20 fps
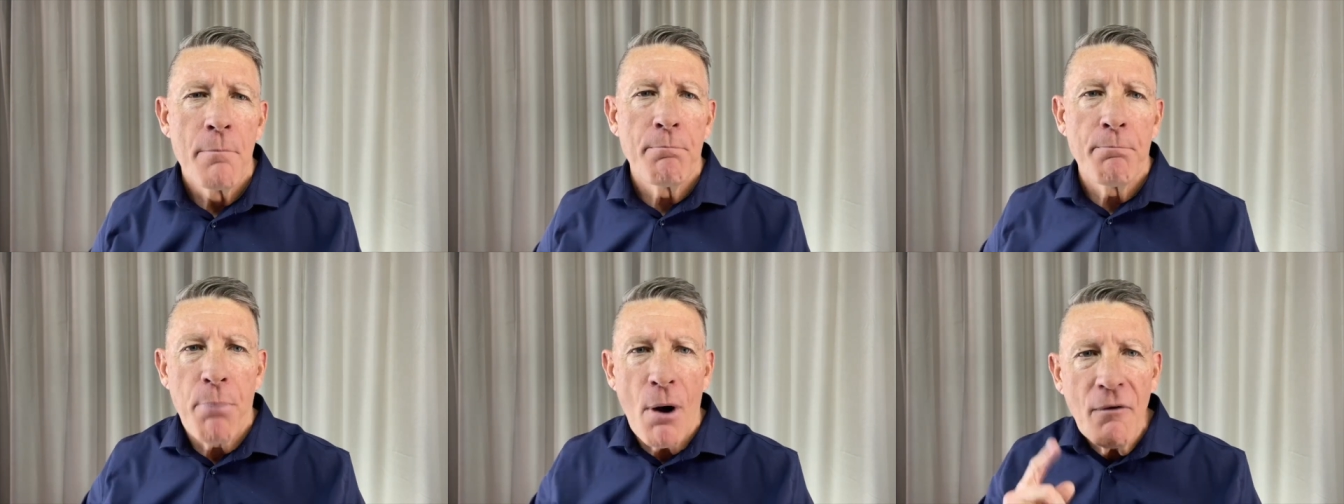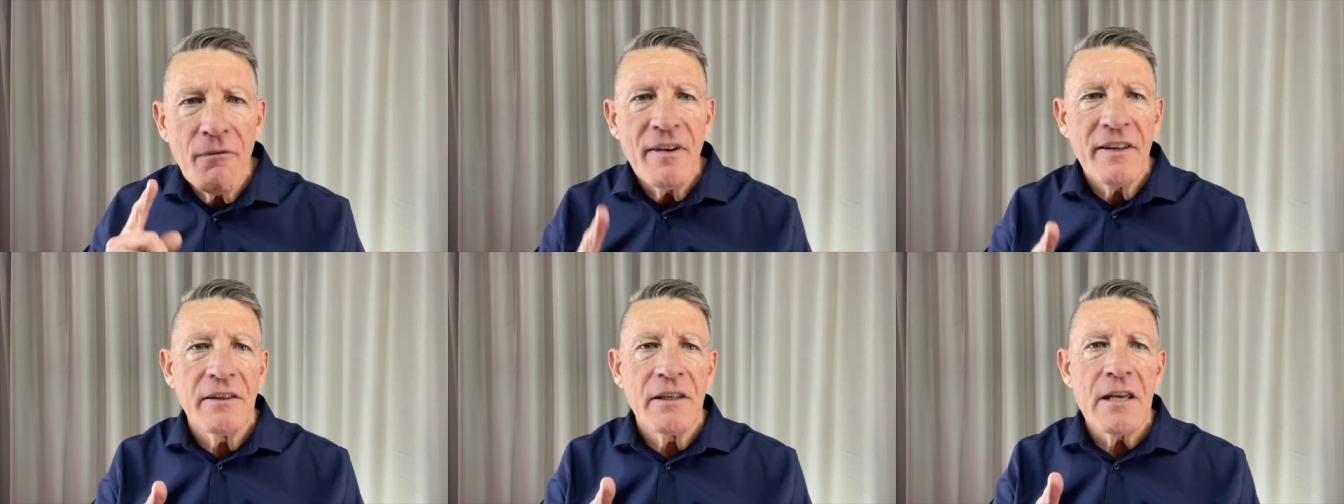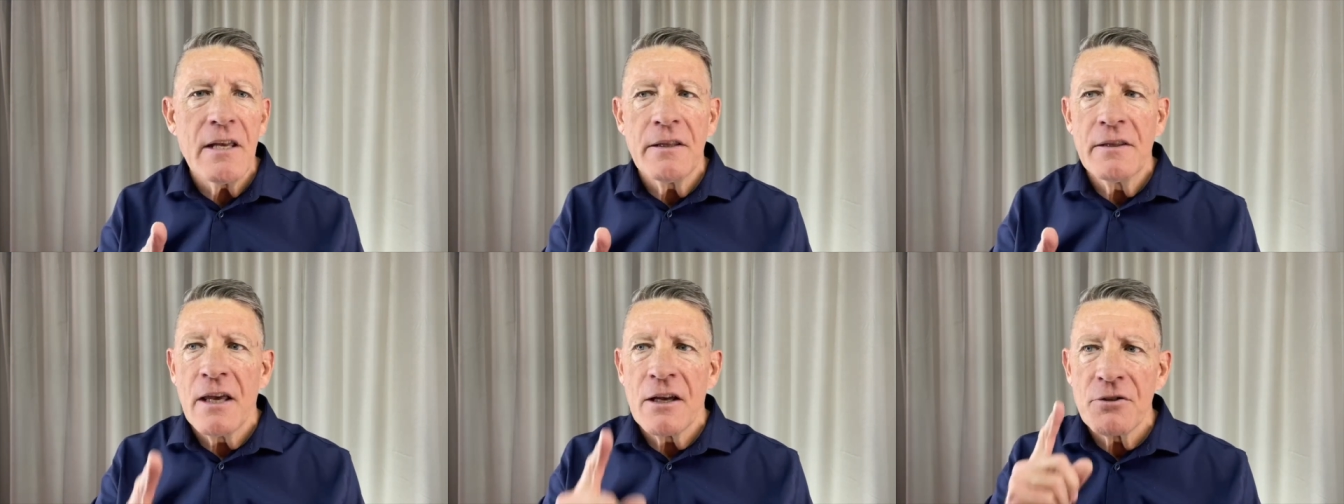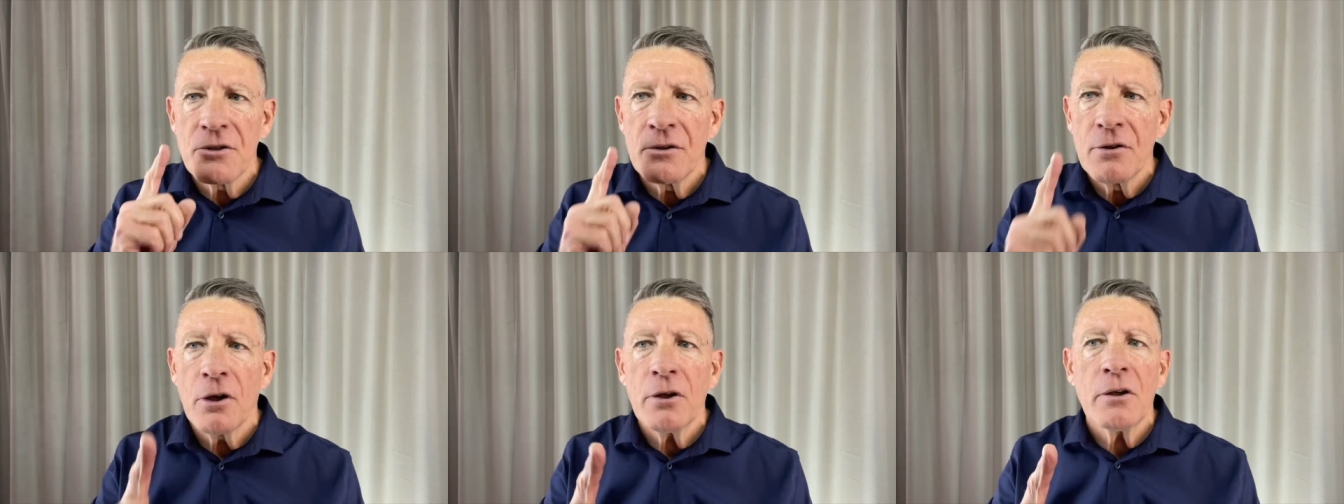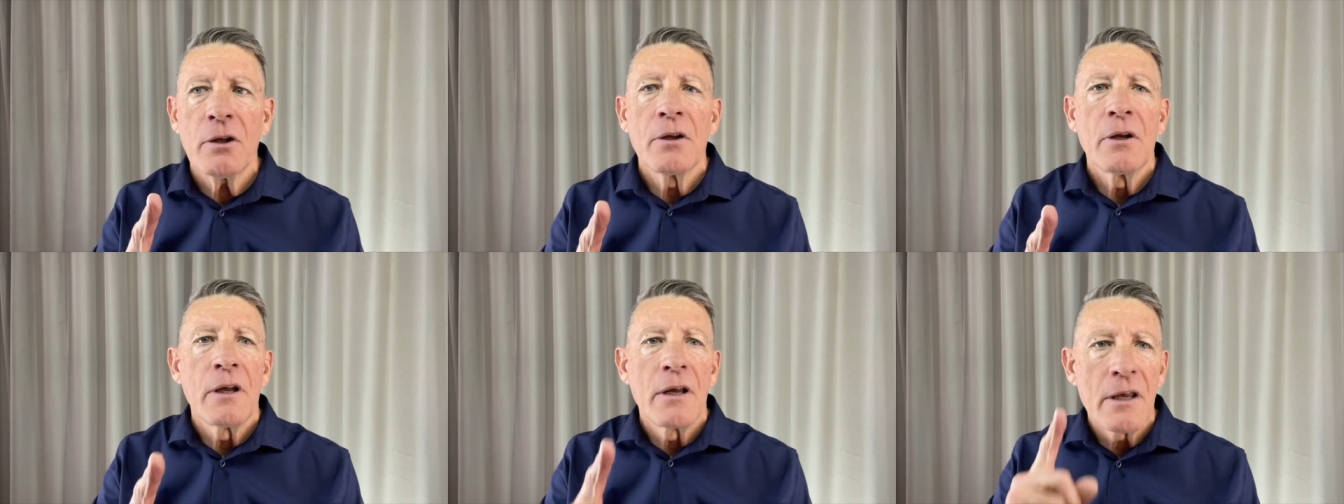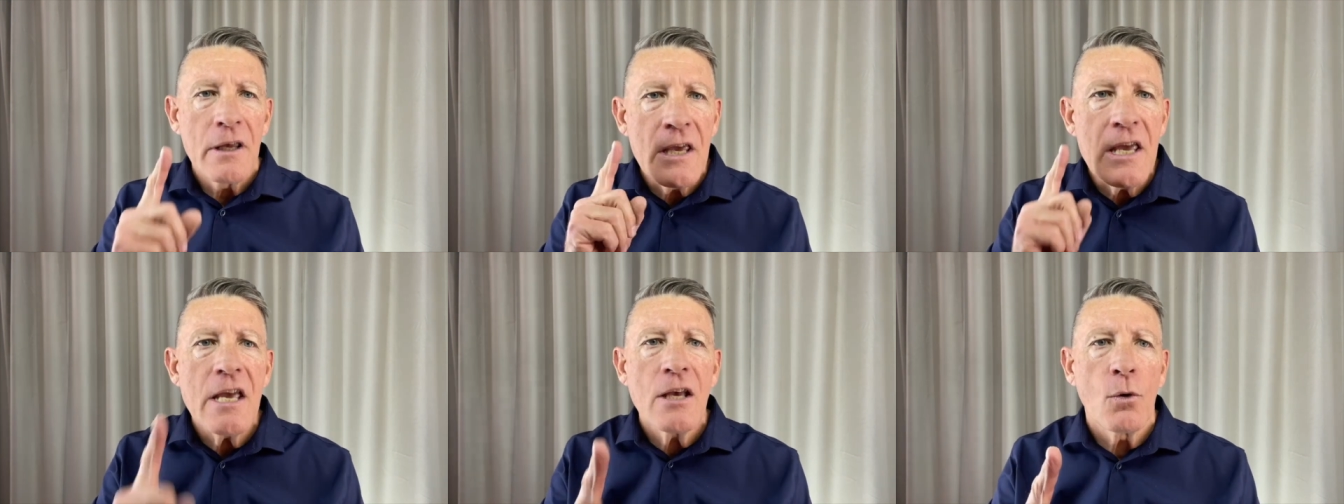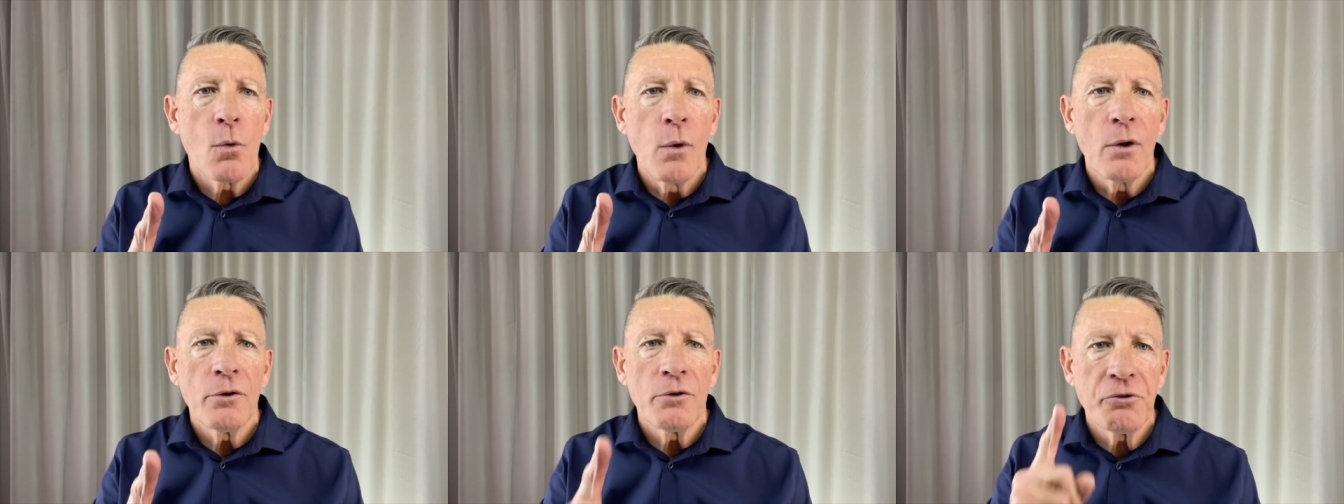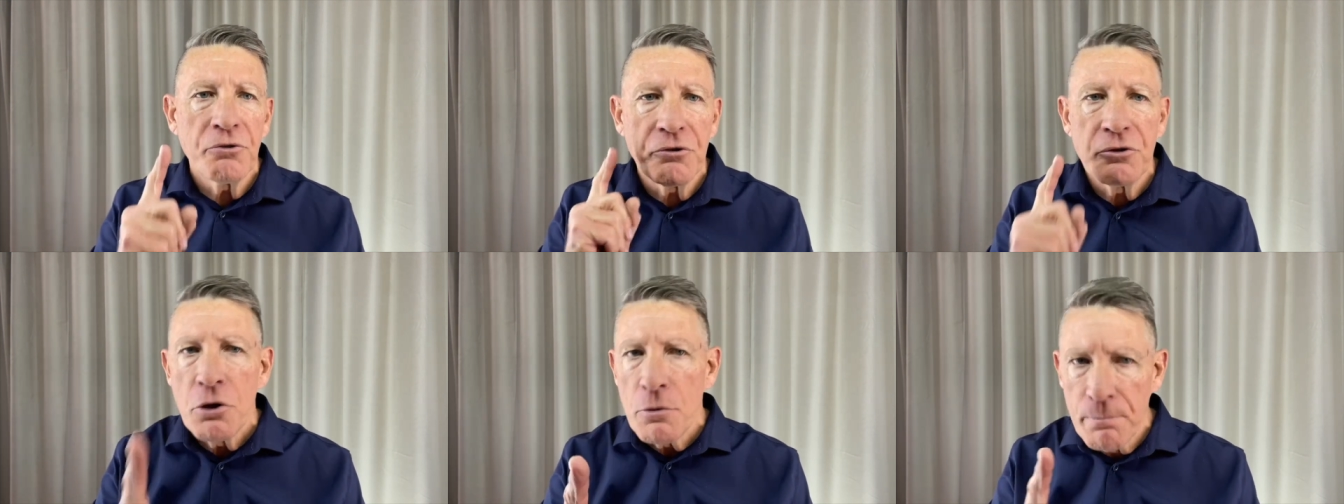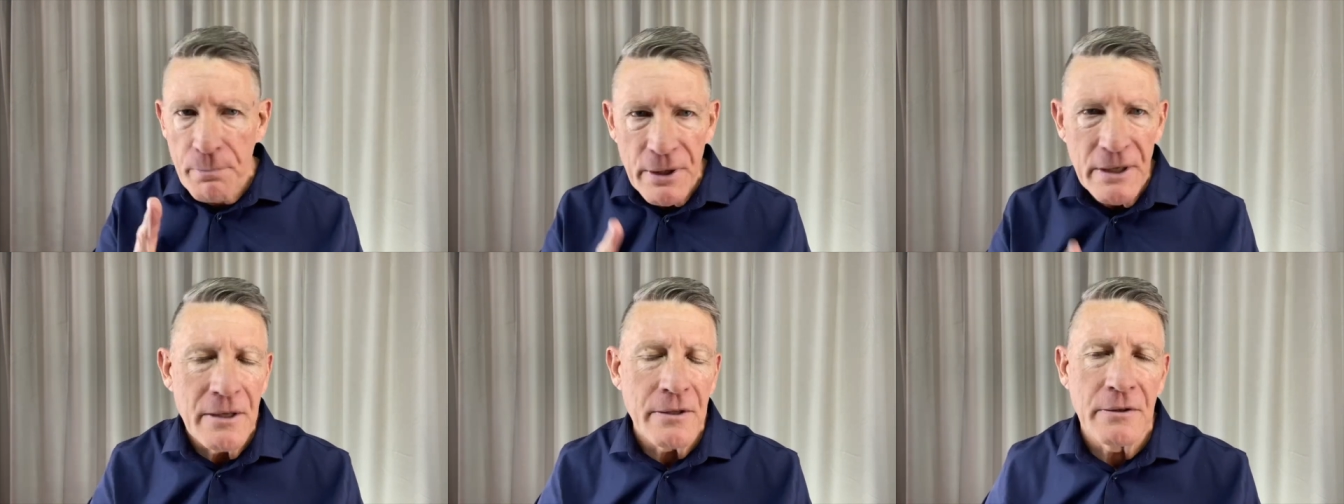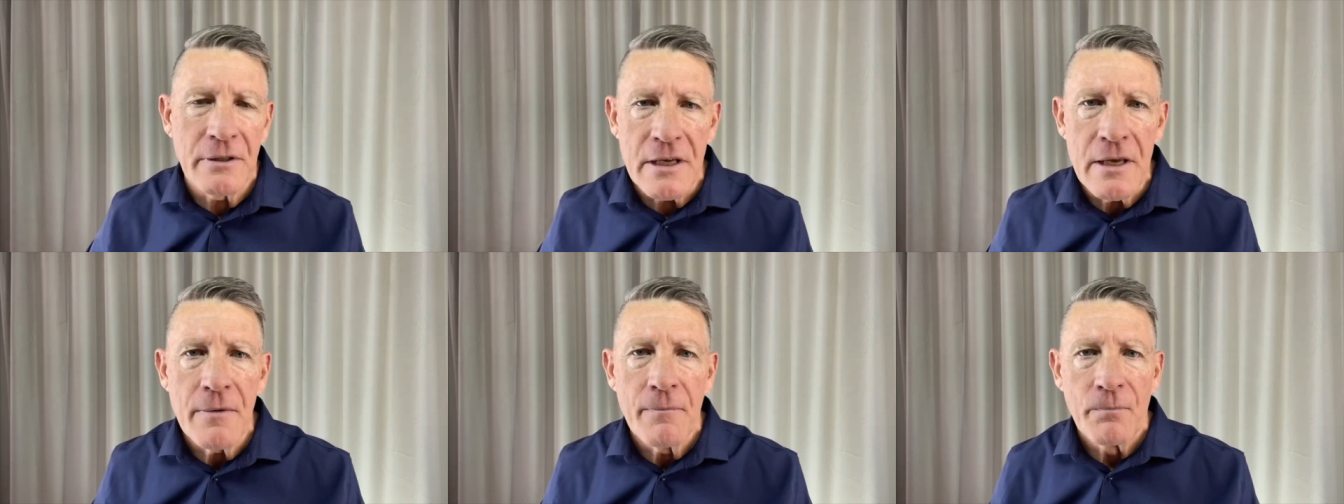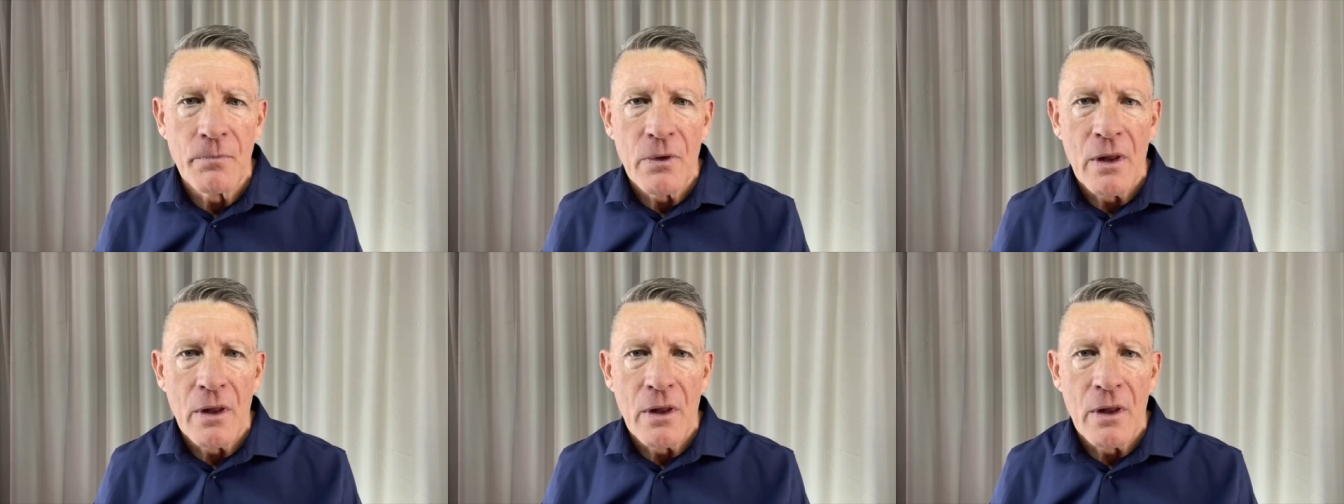Poverty does not equal stupidity.